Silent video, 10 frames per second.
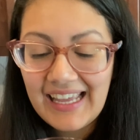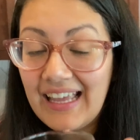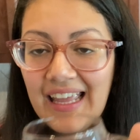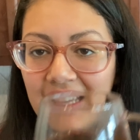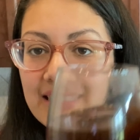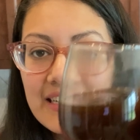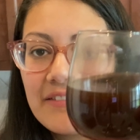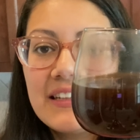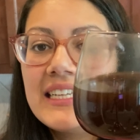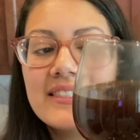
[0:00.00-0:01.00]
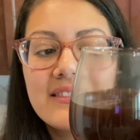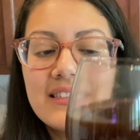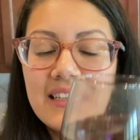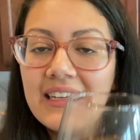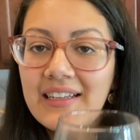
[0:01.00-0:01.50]
It definitely doesn't
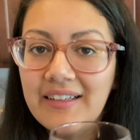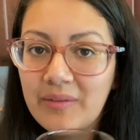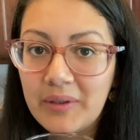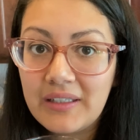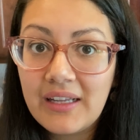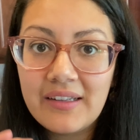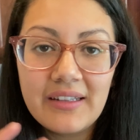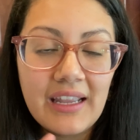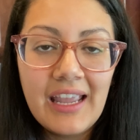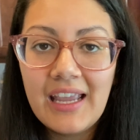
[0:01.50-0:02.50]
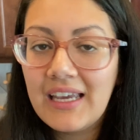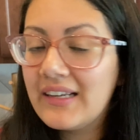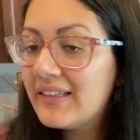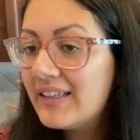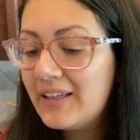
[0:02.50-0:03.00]
need any sweetness. It
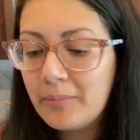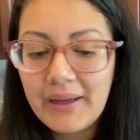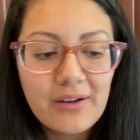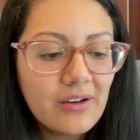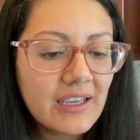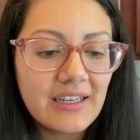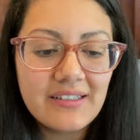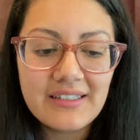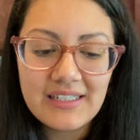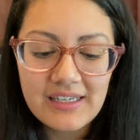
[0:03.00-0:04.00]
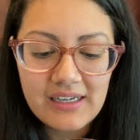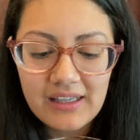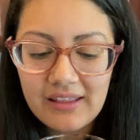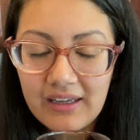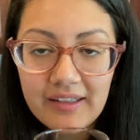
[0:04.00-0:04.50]
doesn't need milk. It doesn't need
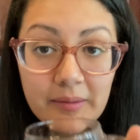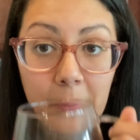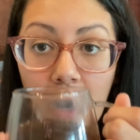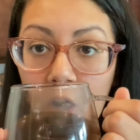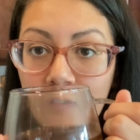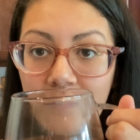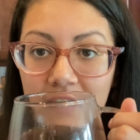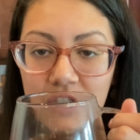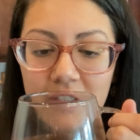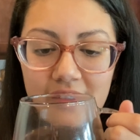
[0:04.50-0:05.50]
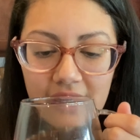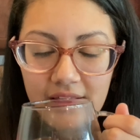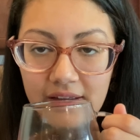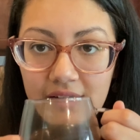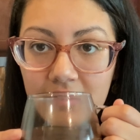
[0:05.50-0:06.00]
anything. It's perfect, just like
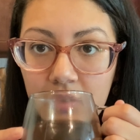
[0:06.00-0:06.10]
this.